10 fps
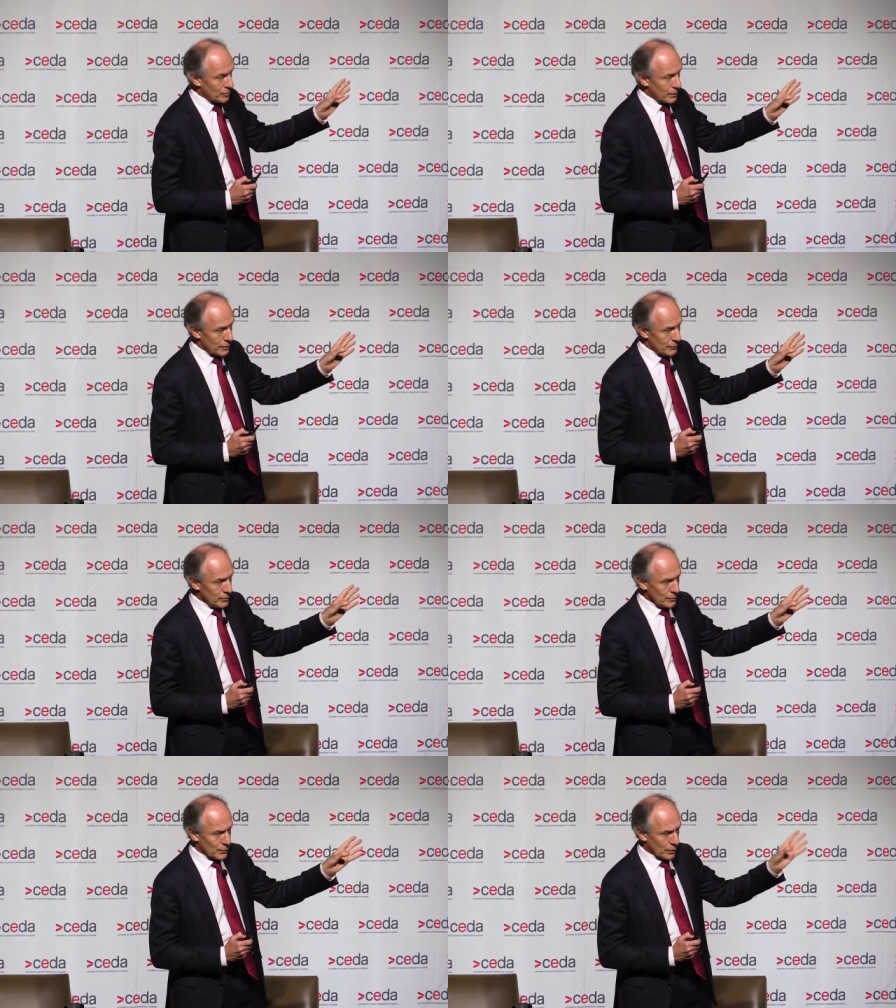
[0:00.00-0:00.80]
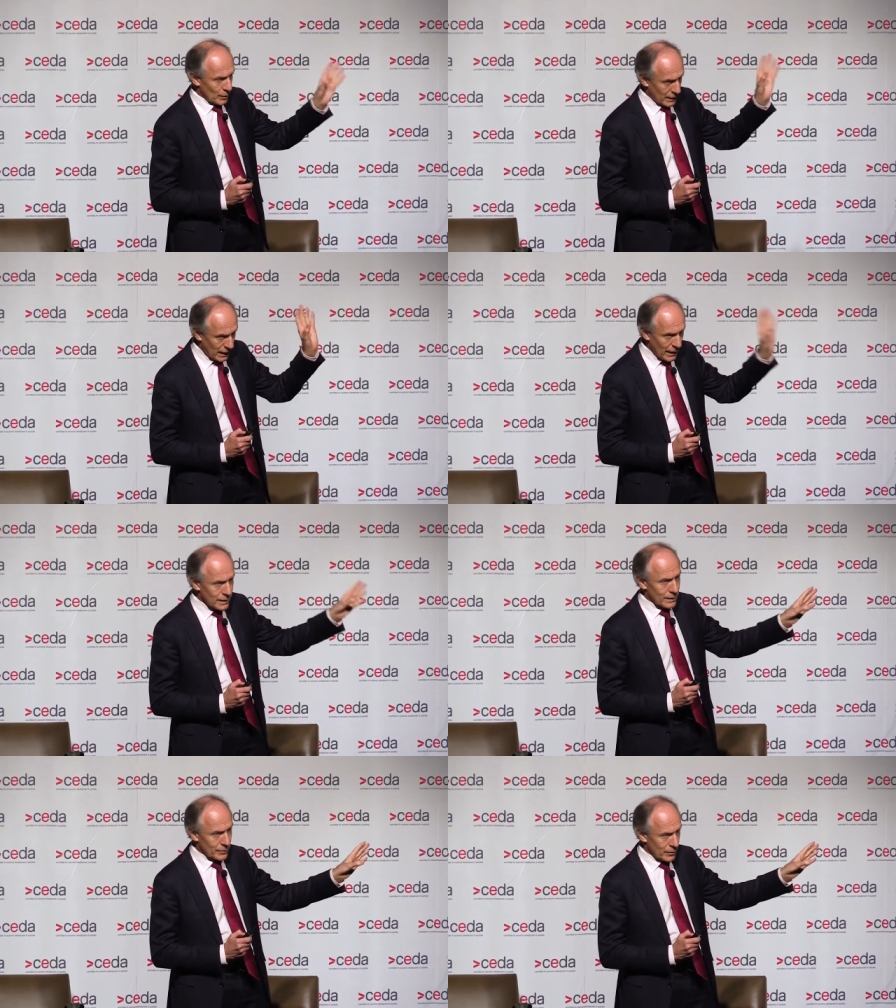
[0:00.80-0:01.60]
are plentiful, so we
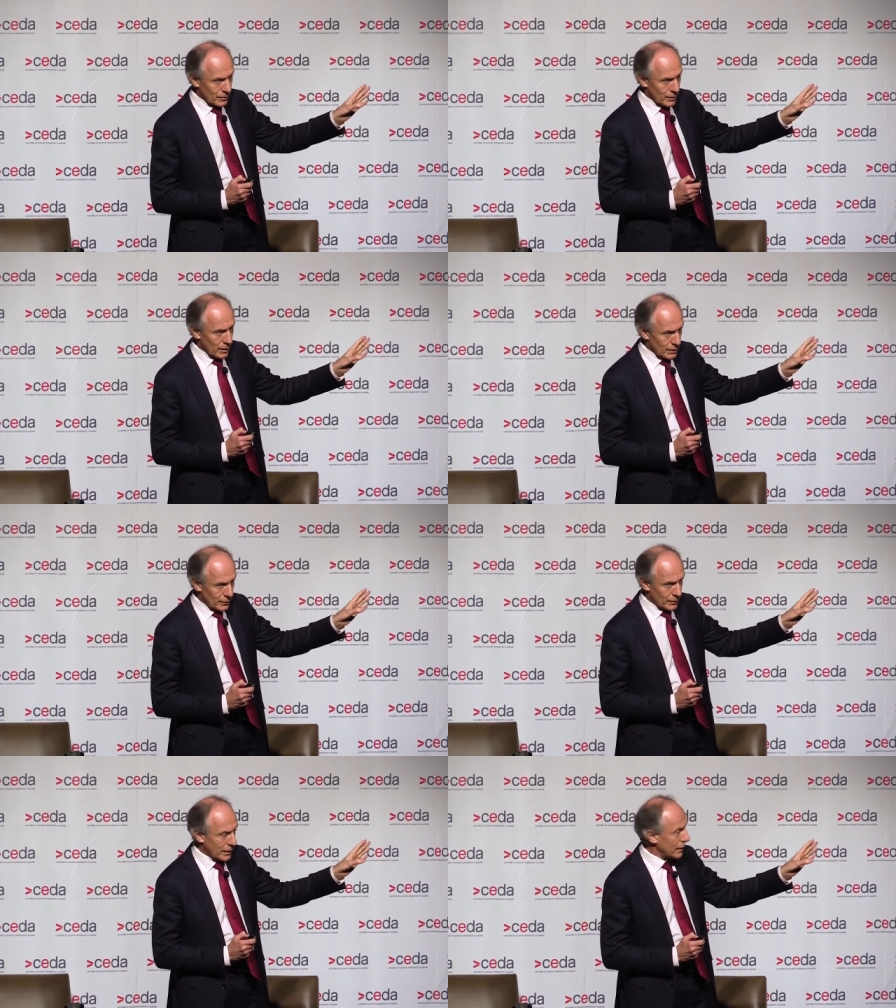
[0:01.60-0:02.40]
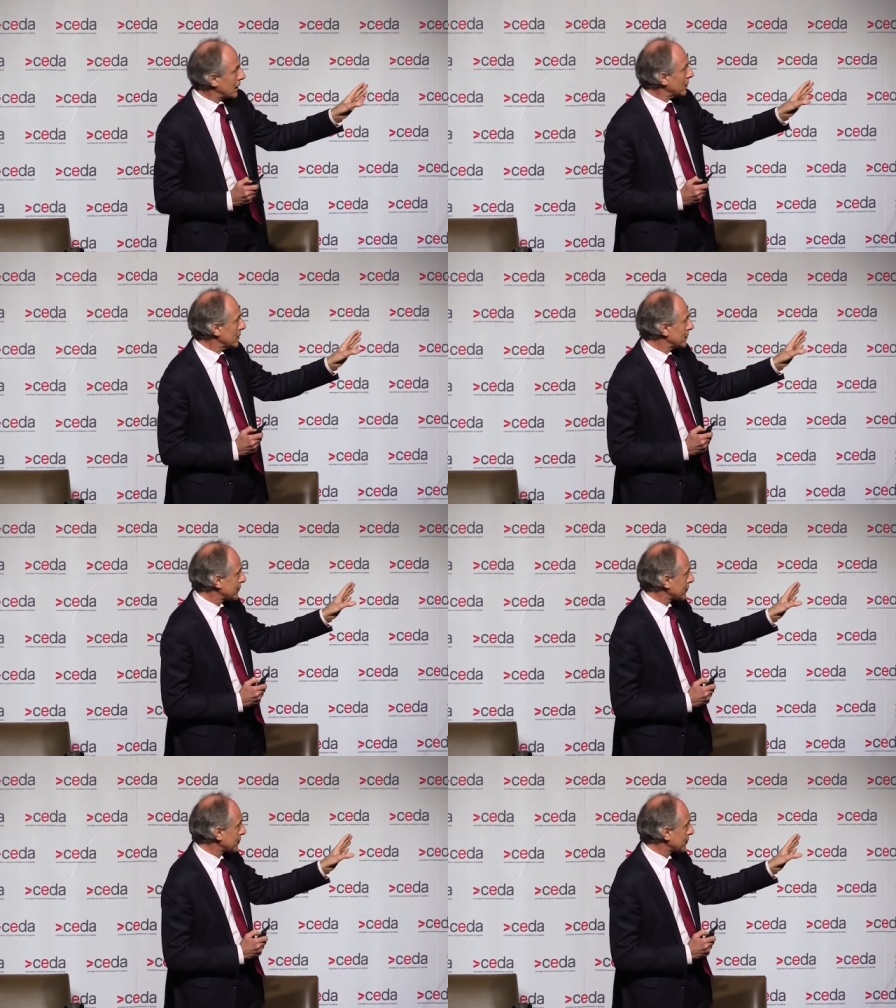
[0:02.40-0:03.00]
can get this kind of scale up.